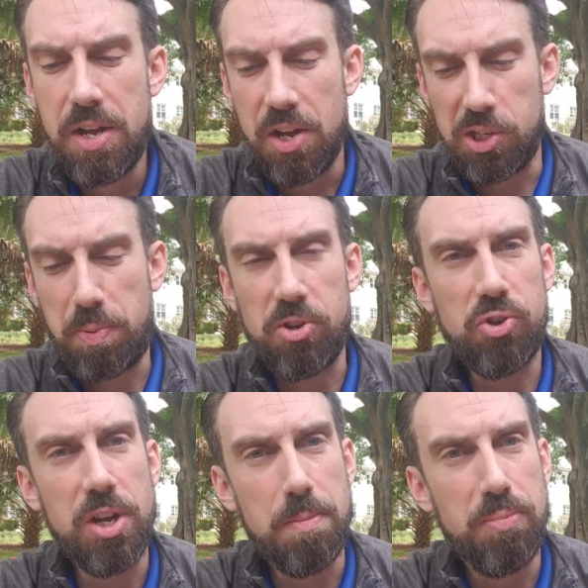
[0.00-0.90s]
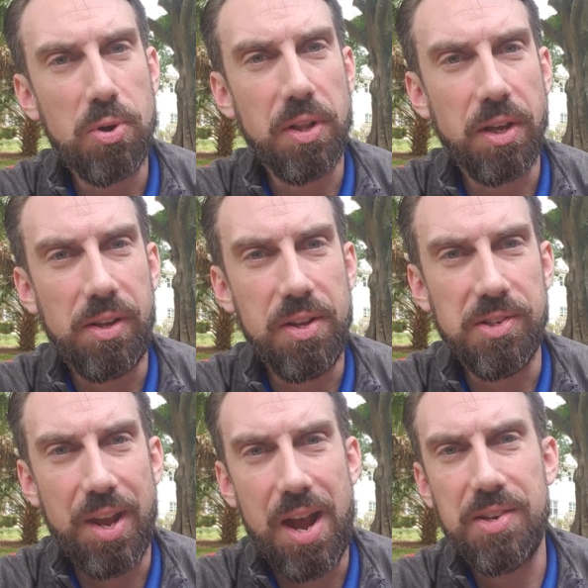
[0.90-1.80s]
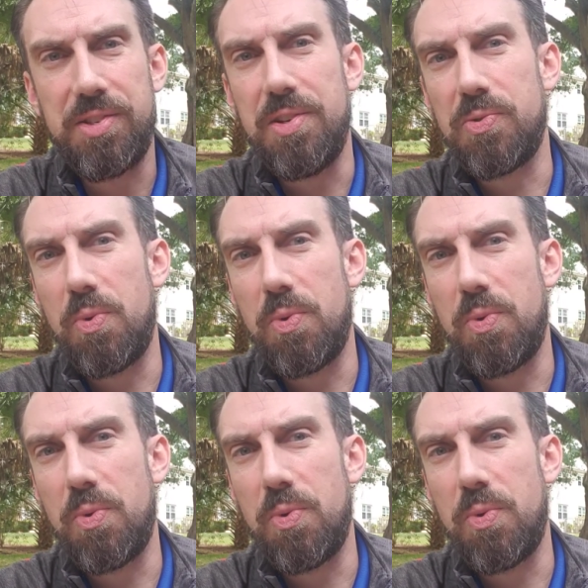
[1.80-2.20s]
especially in a book like Ecclesiastes,